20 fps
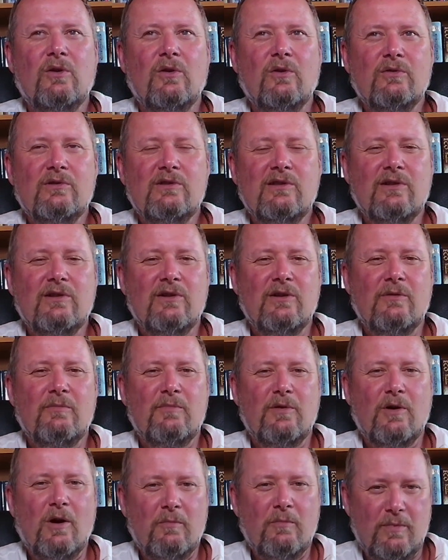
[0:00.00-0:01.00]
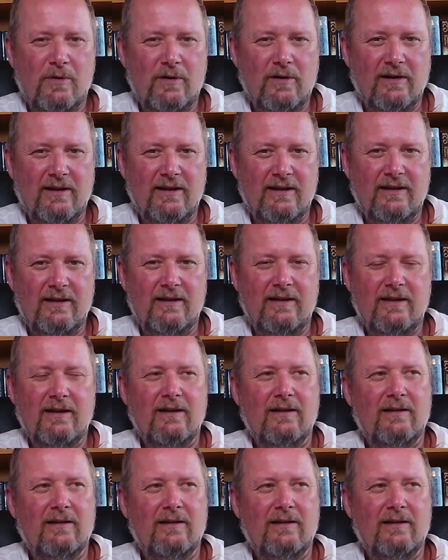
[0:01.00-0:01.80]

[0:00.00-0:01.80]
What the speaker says: consider properly